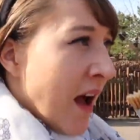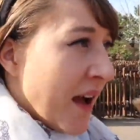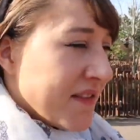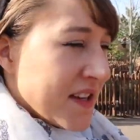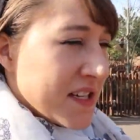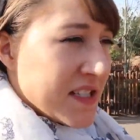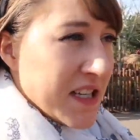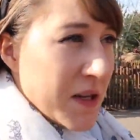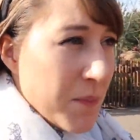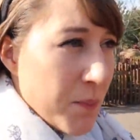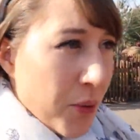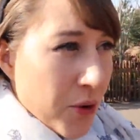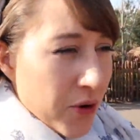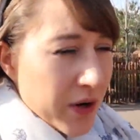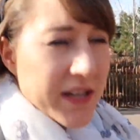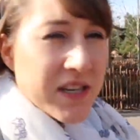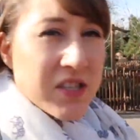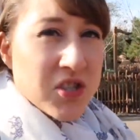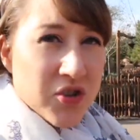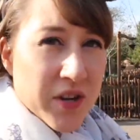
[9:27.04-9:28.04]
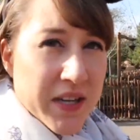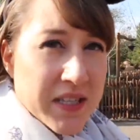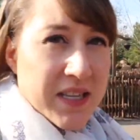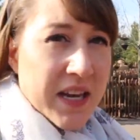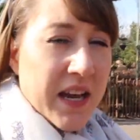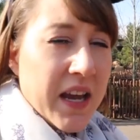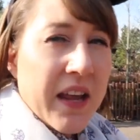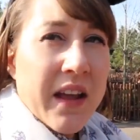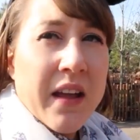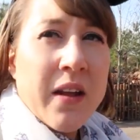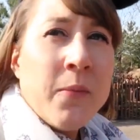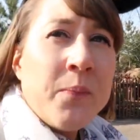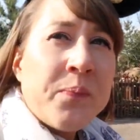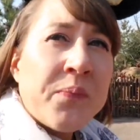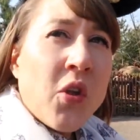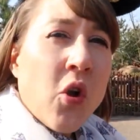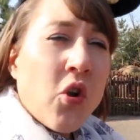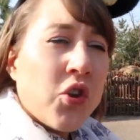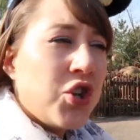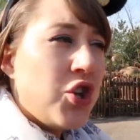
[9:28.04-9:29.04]
And they seem pretty strict here
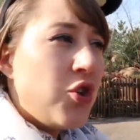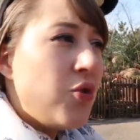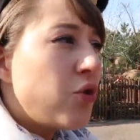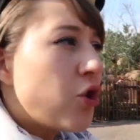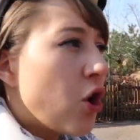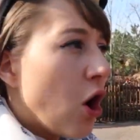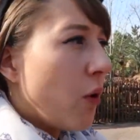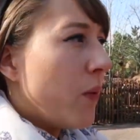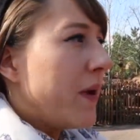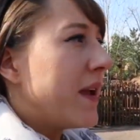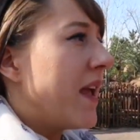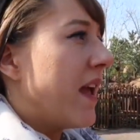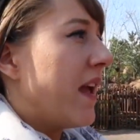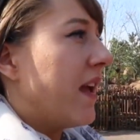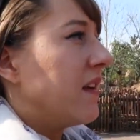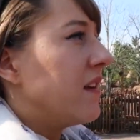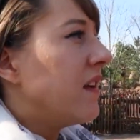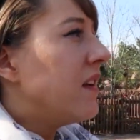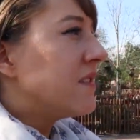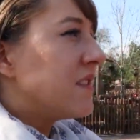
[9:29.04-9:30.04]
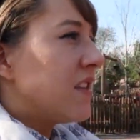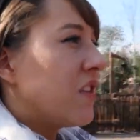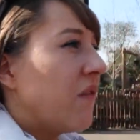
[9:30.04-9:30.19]
on you going in